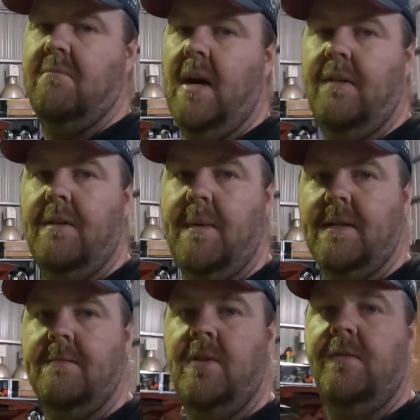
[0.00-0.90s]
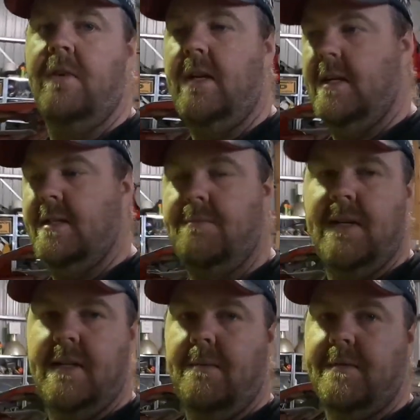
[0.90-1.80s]
hopefully make some new friends,
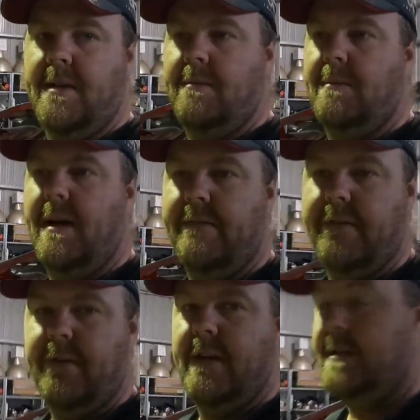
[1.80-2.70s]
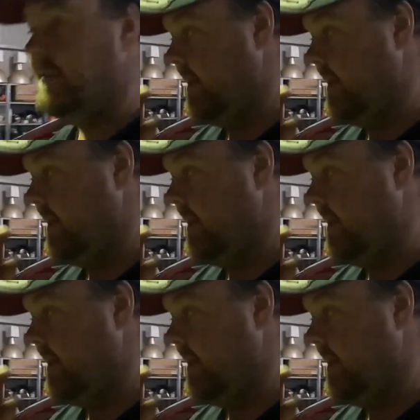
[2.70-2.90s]
meet up with some of my other friends,